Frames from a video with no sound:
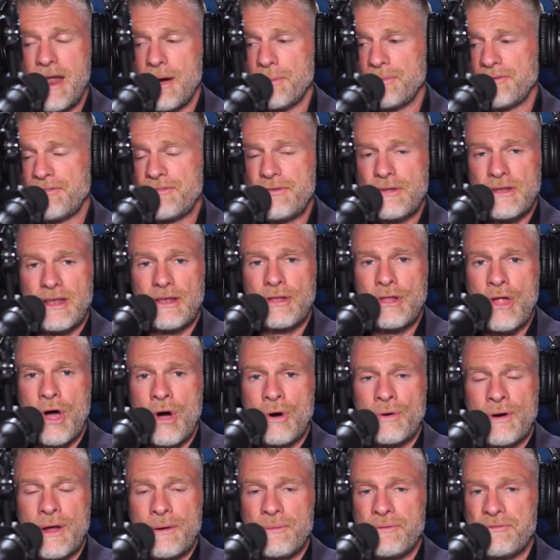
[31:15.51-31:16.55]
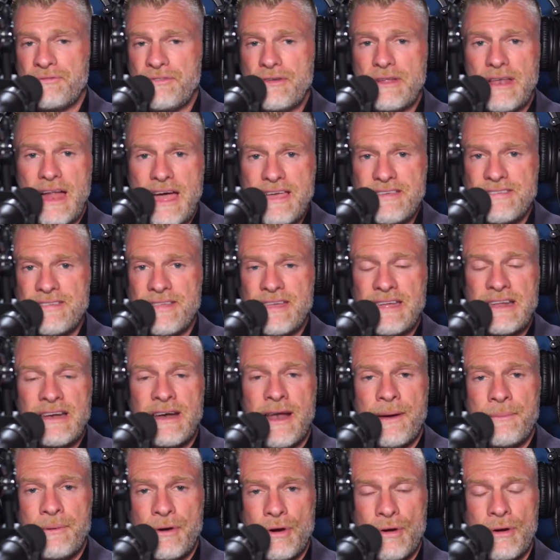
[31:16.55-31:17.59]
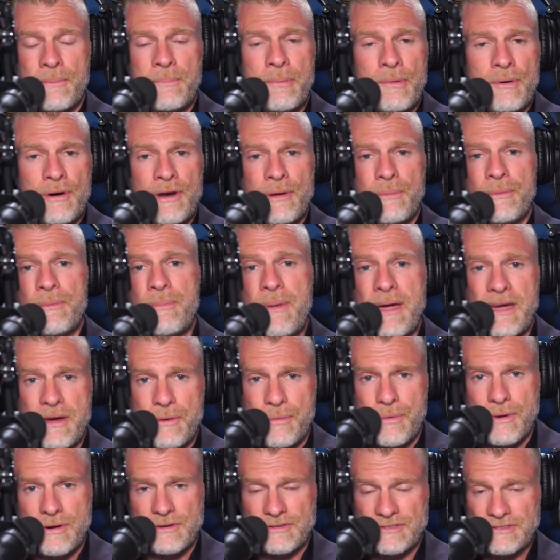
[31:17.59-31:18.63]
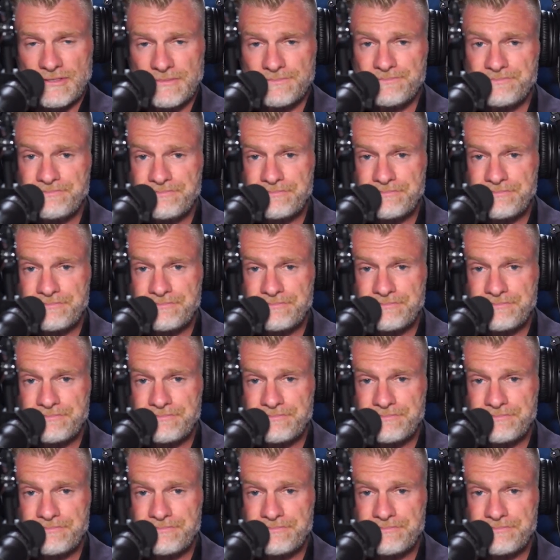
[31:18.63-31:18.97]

I would feel alone, I would feel isolated, and I would go to porn. It would make it worse.